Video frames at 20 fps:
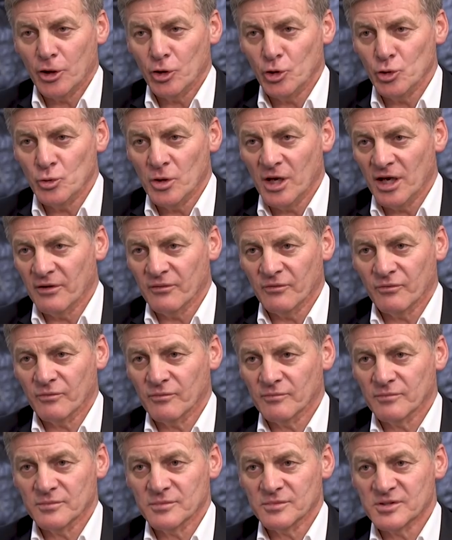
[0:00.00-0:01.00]
who have
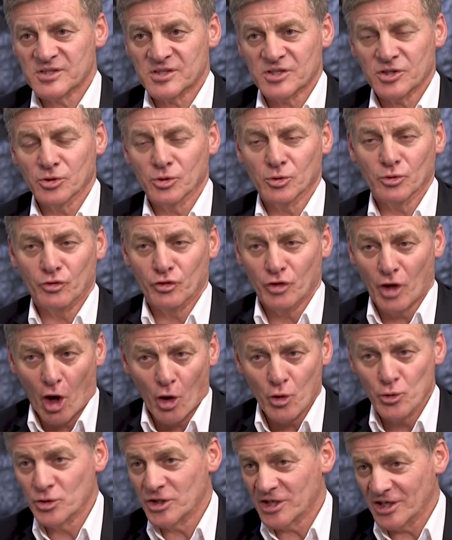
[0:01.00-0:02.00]
still
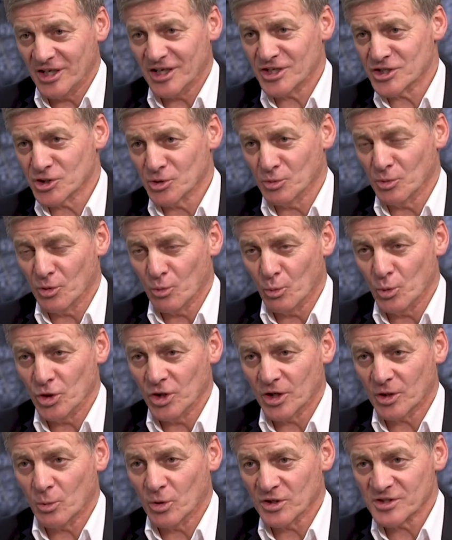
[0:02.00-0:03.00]
no connection with
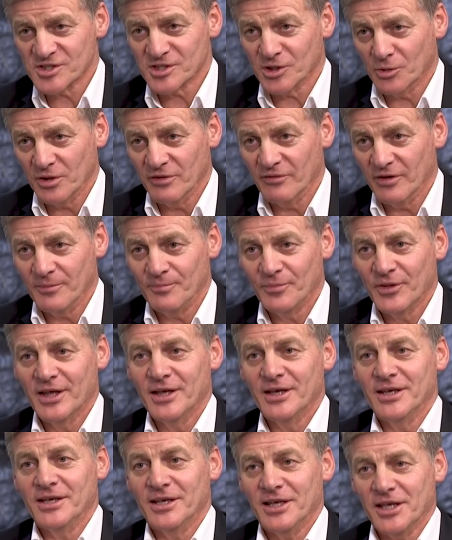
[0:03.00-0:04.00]
work whatsoever,
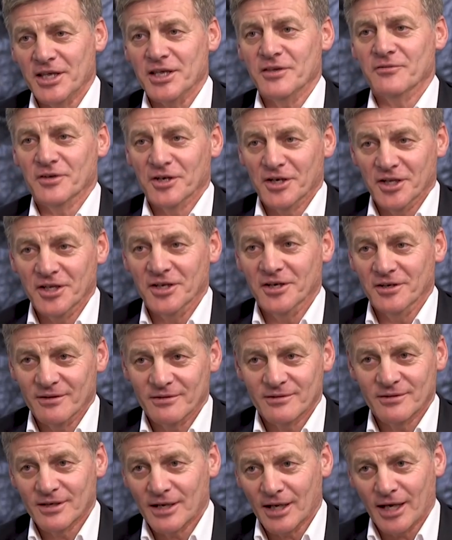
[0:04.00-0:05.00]
even in
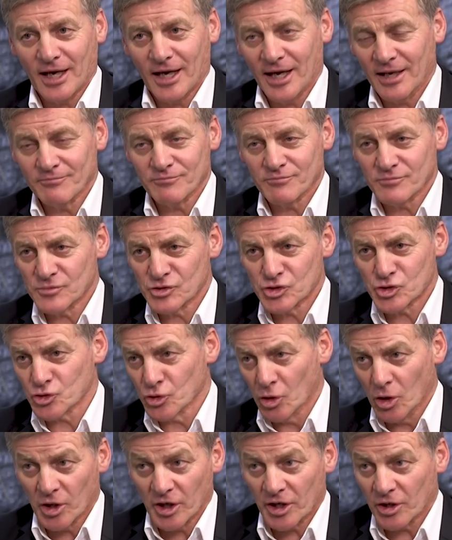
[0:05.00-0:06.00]

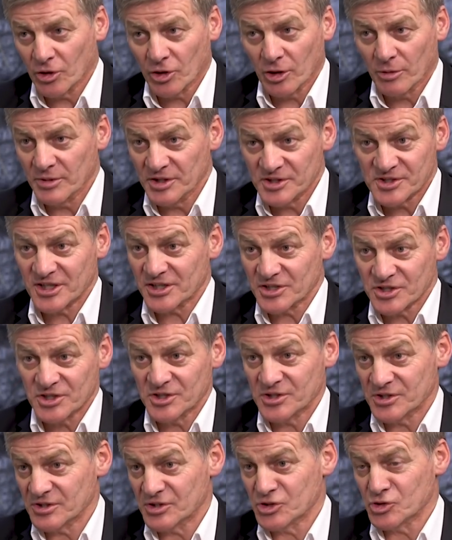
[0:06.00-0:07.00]
strong economies such
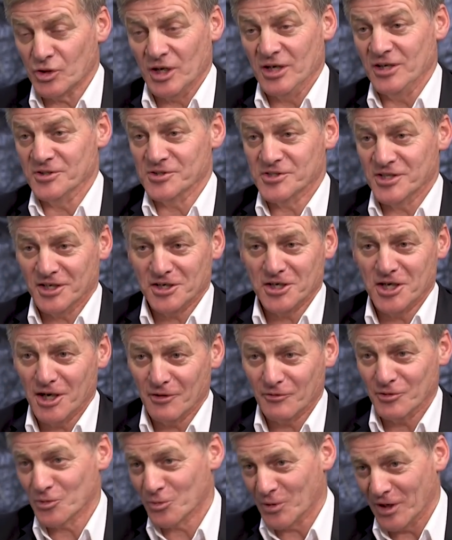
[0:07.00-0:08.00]
as Australia's had
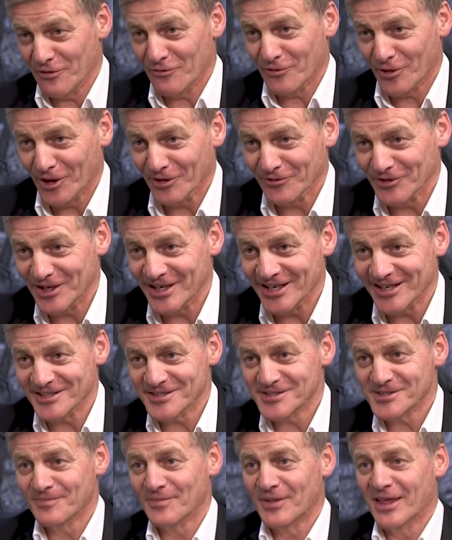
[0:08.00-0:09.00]
now for 25
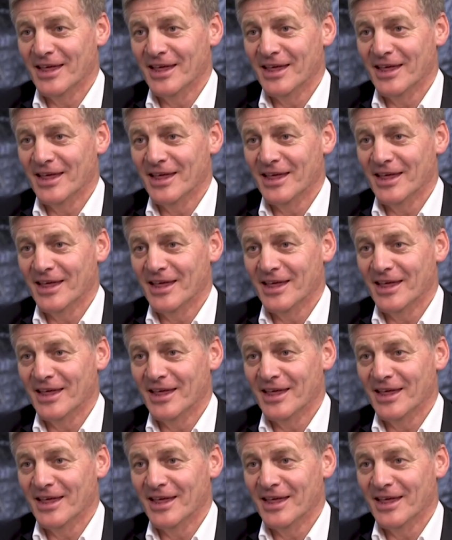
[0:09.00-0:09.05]
years.